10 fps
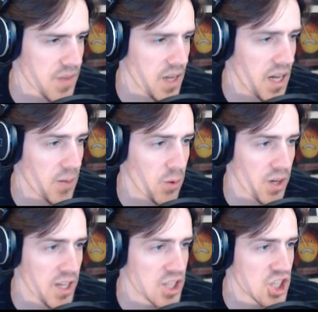And we're gonna
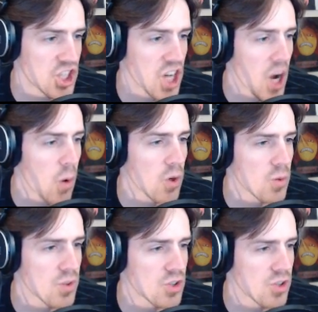get showered
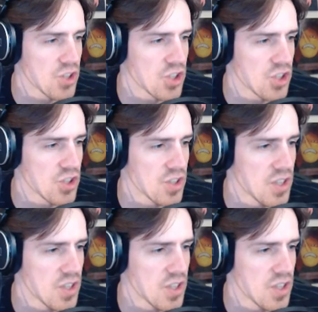with treasure.